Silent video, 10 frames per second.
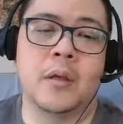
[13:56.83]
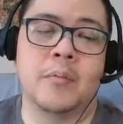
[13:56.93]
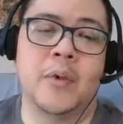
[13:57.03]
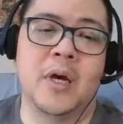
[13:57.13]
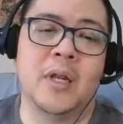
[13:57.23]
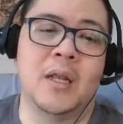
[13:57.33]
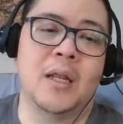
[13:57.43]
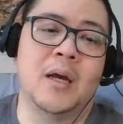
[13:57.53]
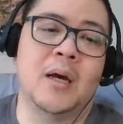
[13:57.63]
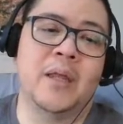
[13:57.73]
But
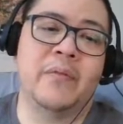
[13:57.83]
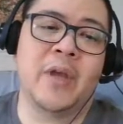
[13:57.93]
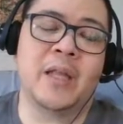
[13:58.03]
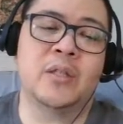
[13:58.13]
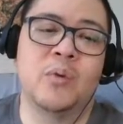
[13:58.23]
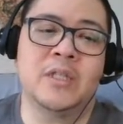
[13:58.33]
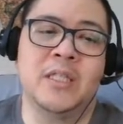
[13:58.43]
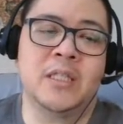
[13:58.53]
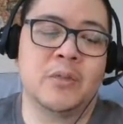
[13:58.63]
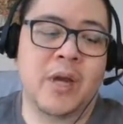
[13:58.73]
if you head towards
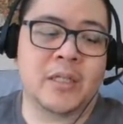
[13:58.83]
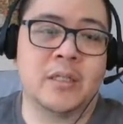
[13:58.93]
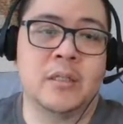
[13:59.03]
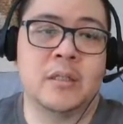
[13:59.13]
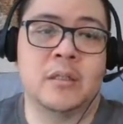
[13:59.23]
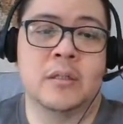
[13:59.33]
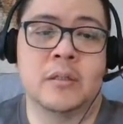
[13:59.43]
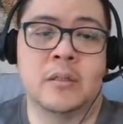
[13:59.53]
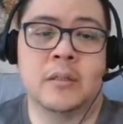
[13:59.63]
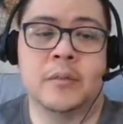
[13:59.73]
this direction,
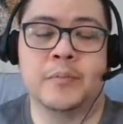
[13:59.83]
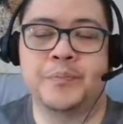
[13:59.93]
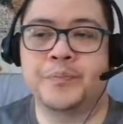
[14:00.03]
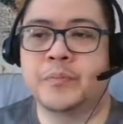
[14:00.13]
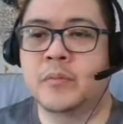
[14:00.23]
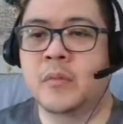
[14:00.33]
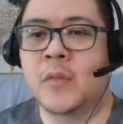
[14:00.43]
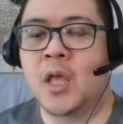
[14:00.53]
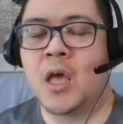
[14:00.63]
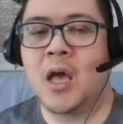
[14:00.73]

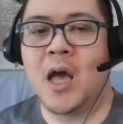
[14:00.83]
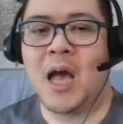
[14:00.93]
I